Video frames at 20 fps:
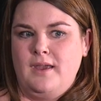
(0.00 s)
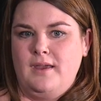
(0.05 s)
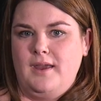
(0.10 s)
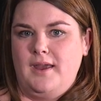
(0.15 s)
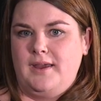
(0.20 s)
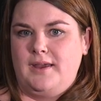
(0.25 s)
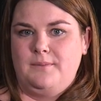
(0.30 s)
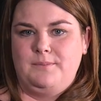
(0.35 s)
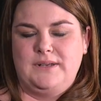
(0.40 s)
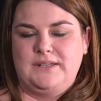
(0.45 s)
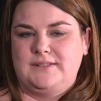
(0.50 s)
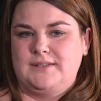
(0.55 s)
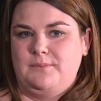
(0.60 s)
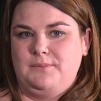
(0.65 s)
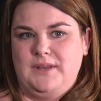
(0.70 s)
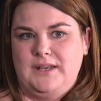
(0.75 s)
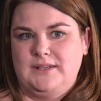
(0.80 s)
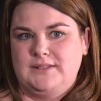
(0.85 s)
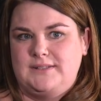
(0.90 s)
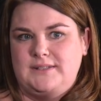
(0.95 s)
it can be
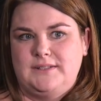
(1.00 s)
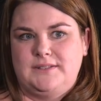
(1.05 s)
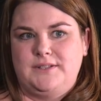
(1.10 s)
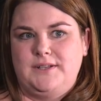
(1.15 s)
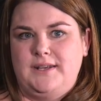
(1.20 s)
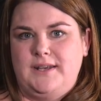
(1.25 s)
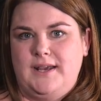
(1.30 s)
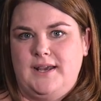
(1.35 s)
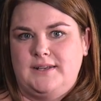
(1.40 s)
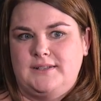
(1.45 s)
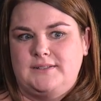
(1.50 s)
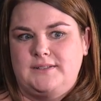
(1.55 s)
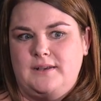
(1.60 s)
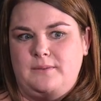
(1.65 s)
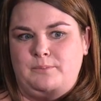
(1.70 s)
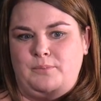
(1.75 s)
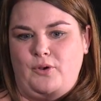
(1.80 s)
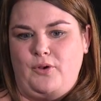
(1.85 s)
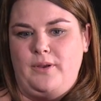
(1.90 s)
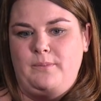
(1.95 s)
something as easy as
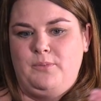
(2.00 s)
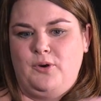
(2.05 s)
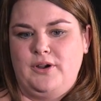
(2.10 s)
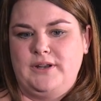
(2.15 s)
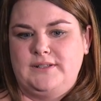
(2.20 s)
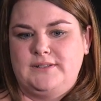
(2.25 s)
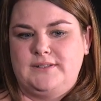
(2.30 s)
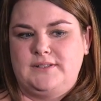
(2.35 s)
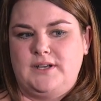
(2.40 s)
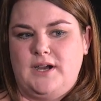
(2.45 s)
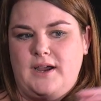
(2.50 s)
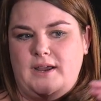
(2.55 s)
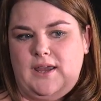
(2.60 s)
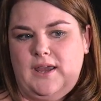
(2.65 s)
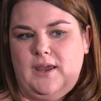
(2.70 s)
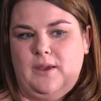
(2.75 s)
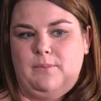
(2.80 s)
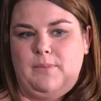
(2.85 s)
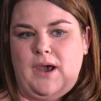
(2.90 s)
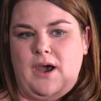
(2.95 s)
bullet points
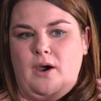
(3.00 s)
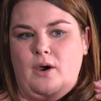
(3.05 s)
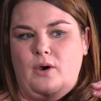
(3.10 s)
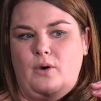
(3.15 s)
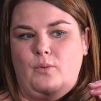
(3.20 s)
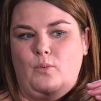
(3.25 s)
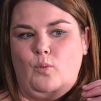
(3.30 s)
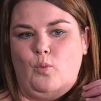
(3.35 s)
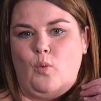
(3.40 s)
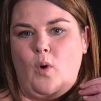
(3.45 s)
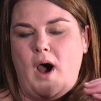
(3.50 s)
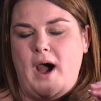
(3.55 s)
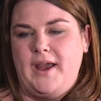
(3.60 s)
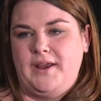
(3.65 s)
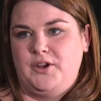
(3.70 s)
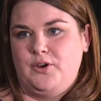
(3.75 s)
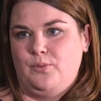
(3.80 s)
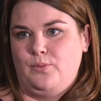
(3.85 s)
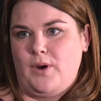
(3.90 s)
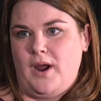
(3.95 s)
talking about why
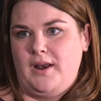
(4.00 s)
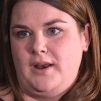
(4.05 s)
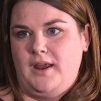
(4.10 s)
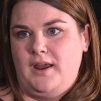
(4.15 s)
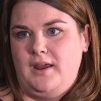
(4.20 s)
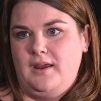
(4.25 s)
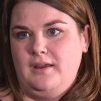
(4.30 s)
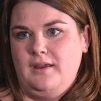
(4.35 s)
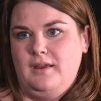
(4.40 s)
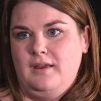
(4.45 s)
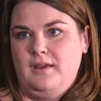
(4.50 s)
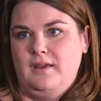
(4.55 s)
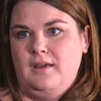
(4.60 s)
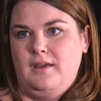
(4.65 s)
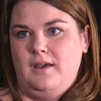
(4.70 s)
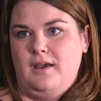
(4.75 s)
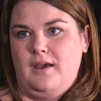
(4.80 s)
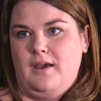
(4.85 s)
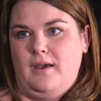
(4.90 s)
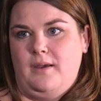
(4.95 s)
you're running,
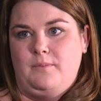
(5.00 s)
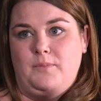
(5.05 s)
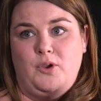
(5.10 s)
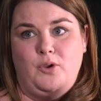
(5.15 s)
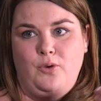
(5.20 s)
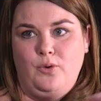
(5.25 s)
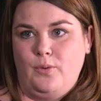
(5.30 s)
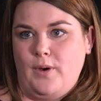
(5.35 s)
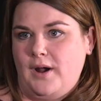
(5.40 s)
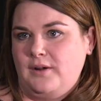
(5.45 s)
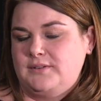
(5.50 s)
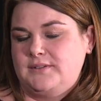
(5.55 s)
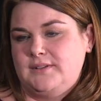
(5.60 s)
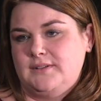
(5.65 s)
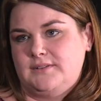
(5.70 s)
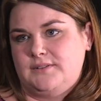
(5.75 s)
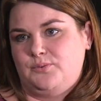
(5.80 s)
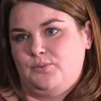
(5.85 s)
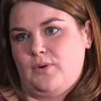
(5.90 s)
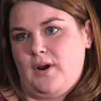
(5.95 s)
who else
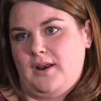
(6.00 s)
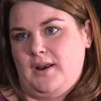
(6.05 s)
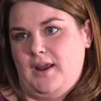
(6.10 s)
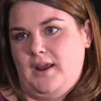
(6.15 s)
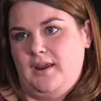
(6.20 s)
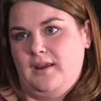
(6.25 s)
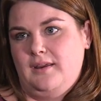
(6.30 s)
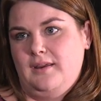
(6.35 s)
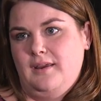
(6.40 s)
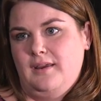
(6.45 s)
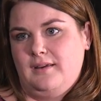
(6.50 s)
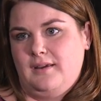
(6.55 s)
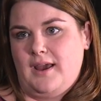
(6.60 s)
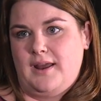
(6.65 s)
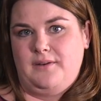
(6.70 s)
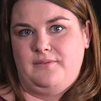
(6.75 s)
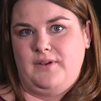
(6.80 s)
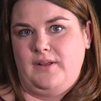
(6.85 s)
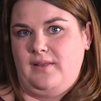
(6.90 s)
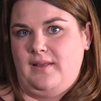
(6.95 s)
is running,
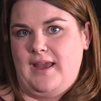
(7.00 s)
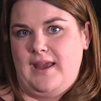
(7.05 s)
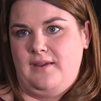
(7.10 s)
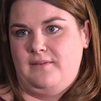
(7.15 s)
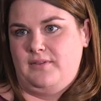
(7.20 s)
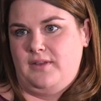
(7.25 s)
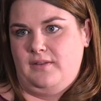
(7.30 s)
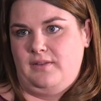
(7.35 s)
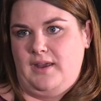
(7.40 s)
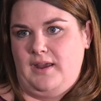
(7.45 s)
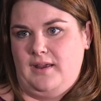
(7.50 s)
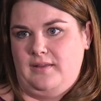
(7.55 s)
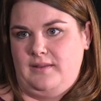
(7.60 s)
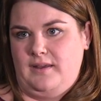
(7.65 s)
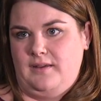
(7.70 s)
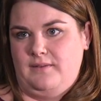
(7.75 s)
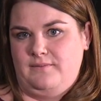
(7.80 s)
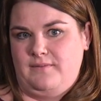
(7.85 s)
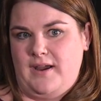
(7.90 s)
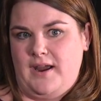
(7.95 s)
kind of a lay of the land,
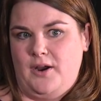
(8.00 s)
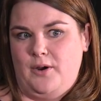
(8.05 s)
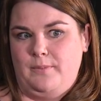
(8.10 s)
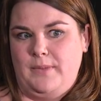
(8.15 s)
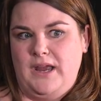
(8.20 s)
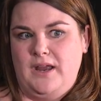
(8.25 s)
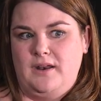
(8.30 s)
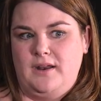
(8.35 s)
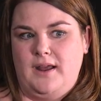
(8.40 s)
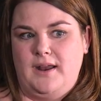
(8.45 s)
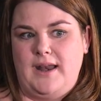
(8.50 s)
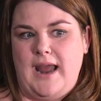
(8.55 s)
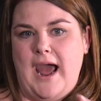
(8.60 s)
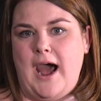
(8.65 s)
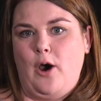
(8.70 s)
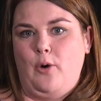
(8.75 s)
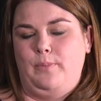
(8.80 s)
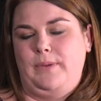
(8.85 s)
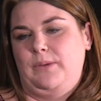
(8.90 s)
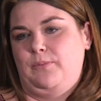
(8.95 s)
the environment, and
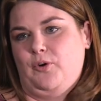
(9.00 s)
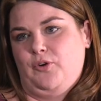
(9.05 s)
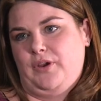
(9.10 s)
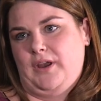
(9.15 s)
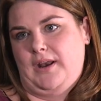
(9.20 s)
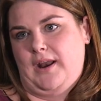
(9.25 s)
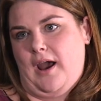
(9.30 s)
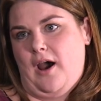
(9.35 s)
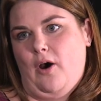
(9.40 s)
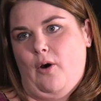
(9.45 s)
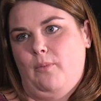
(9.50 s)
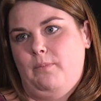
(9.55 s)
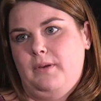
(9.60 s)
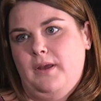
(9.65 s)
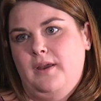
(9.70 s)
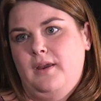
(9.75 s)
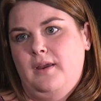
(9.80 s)
how people can help.